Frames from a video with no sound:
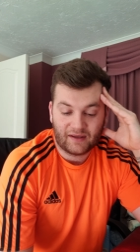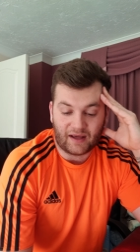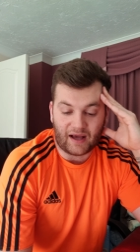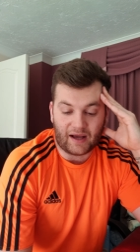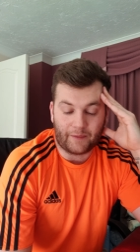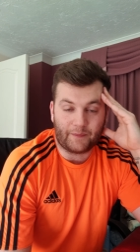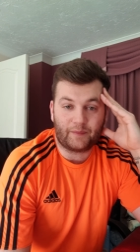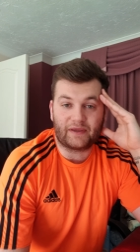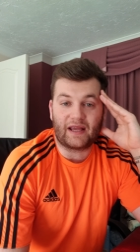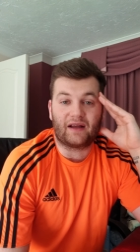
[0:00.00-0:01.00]
Um,
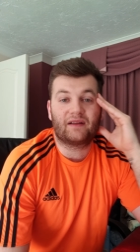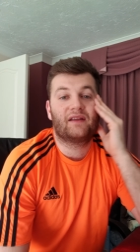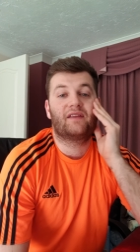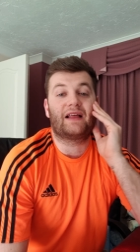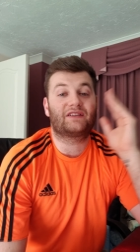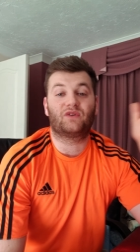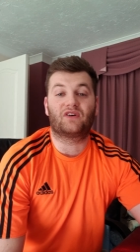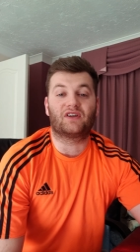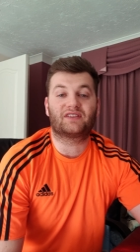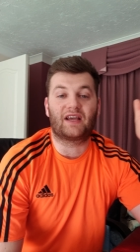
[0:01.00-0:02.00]
but yeah, that's all I've
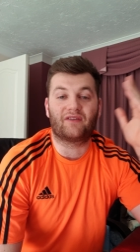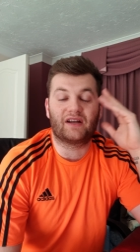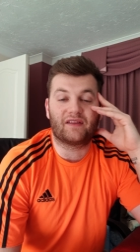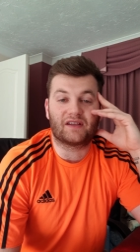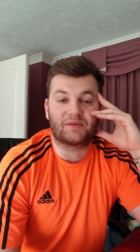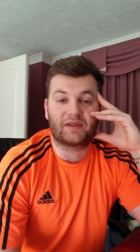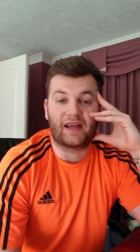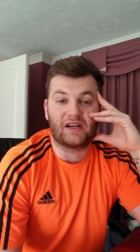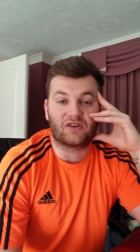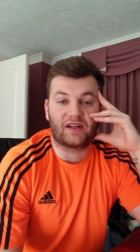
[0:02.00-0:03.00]
got to say really at this
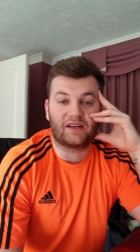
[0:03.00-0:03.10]
stage on it.